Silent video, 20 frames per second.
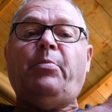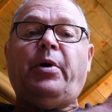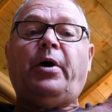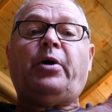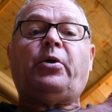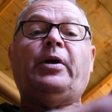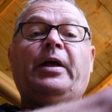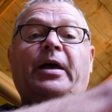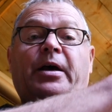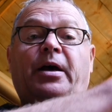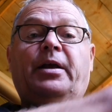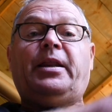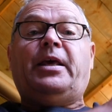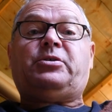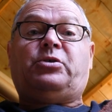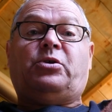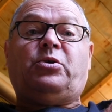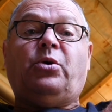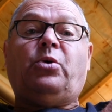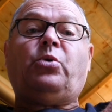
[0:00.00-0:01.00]
bow, and
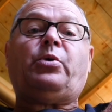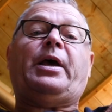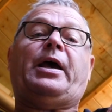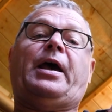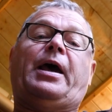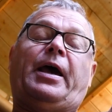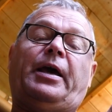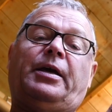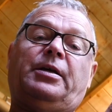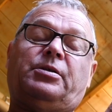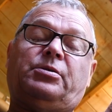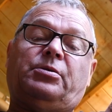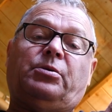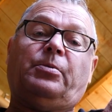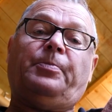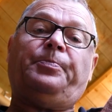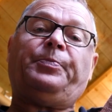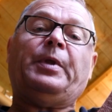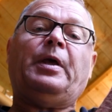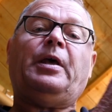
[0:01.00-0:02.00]
it's called Hazel.